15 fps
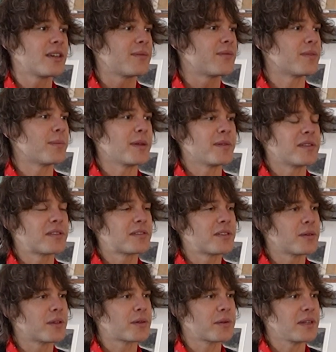job for maybe
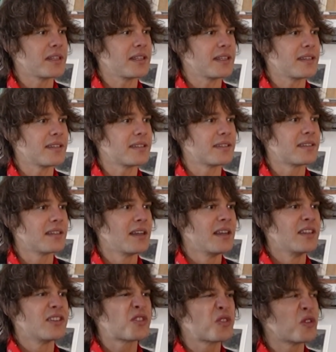2 or 3 years,
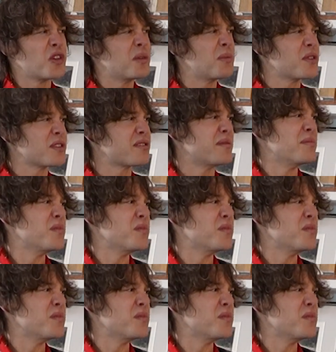storyboards for